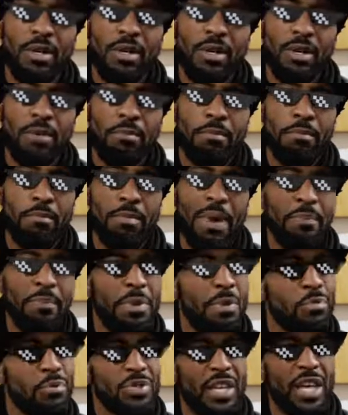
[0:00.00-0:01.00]
My people
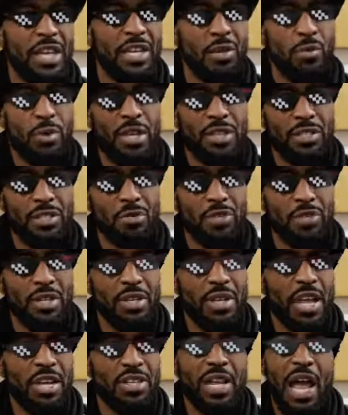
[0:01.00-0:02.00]
said the West Coast
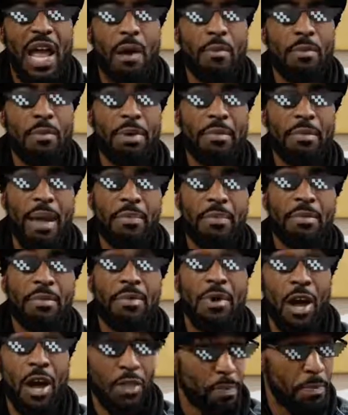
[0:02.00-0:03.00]
Connection album, and
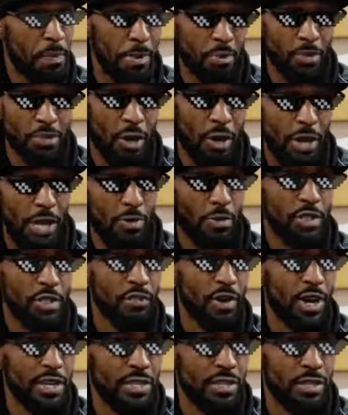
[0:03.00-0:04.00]
other people thought they was
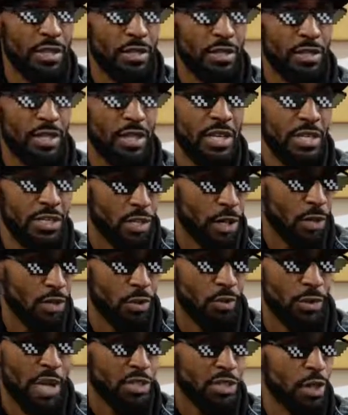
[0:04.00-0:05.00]
crazy because the East Coast and
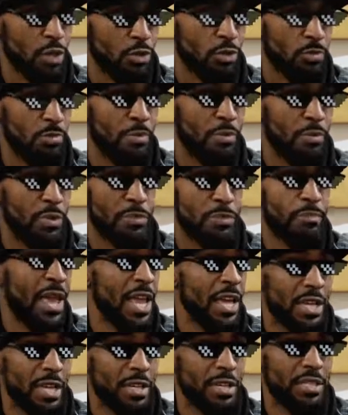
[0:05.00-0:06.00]
West Coast was banging
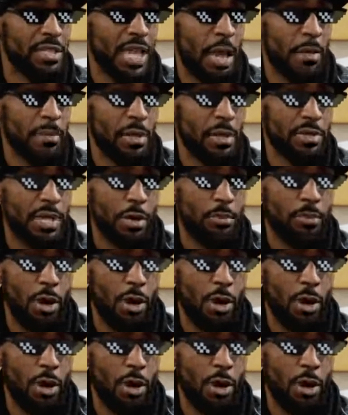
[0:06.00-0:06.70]
at the time. They was like, bro,